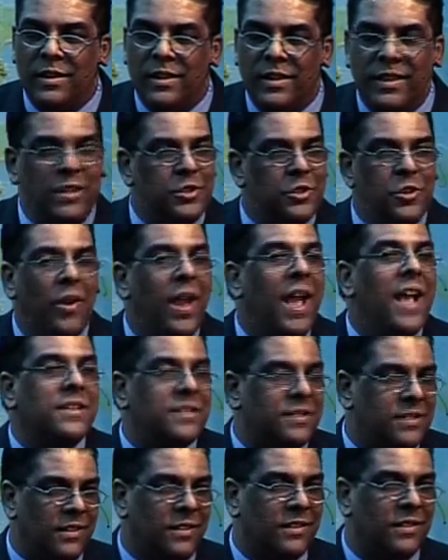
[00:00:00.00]
There's no
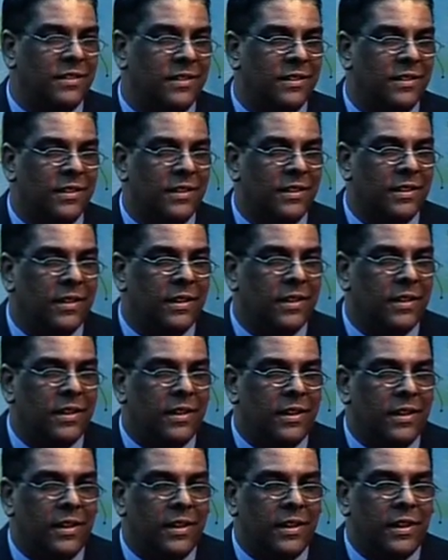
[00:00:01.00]
hassle.
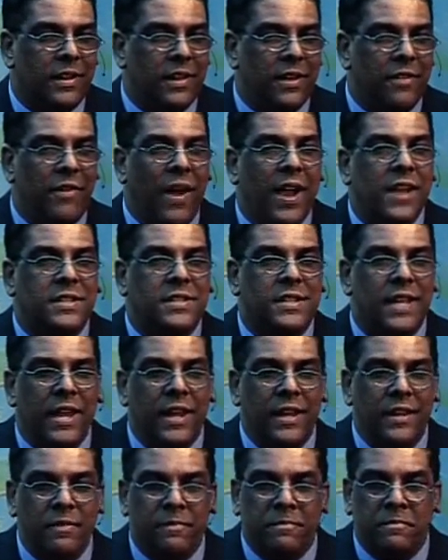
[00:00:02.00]
If I
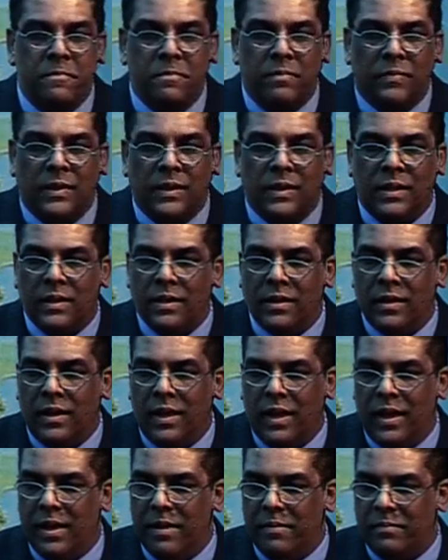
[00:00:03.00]
say,
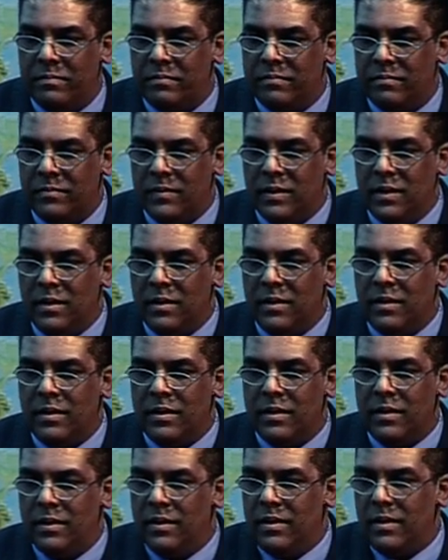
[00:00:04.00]

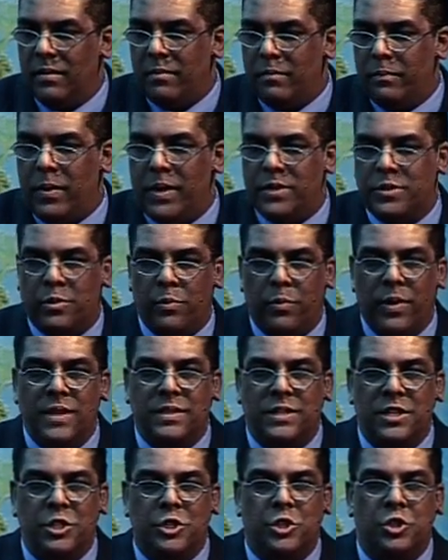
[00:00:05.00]
Pastor
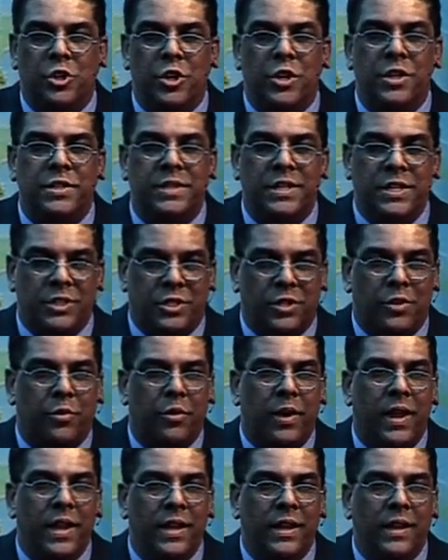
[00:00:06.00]
Wesley's jersey is
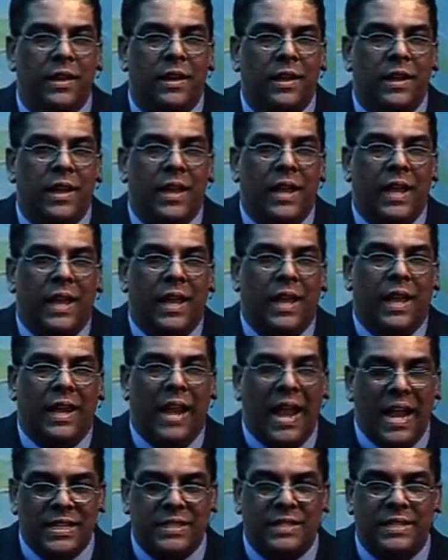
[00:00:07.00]
gray, and
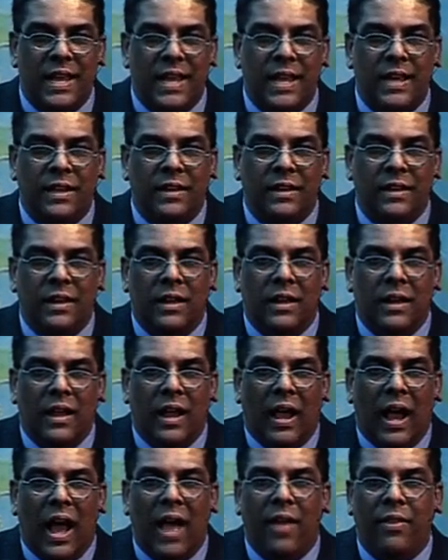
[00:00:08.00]
I say,
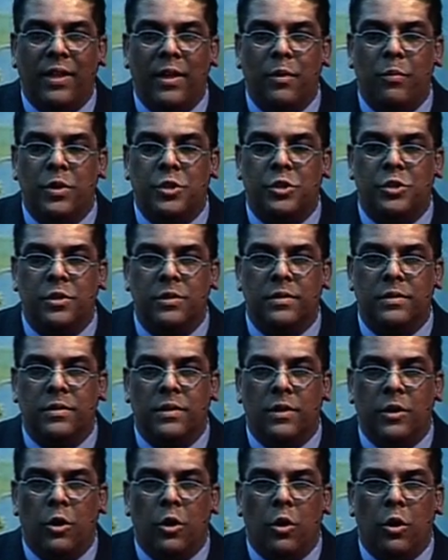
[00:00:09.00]
I think we should
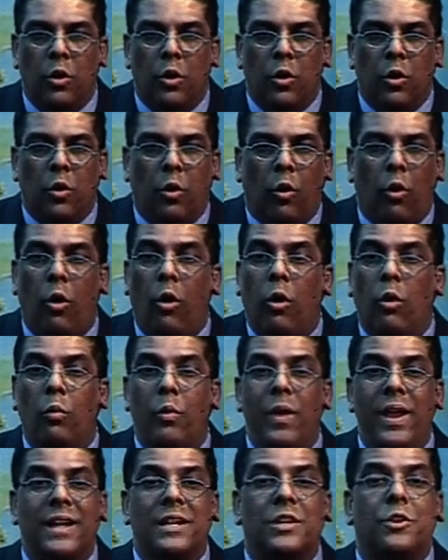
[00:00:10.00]
all
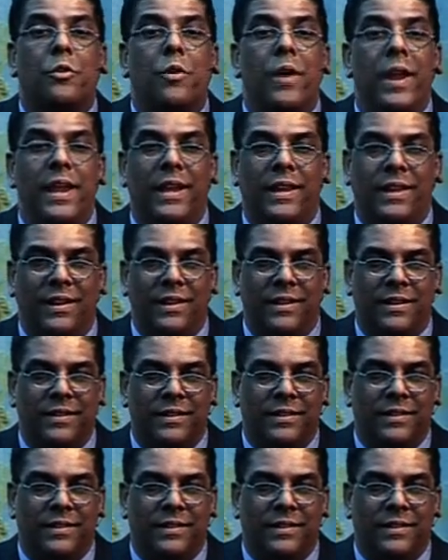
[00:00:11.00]
wear gray,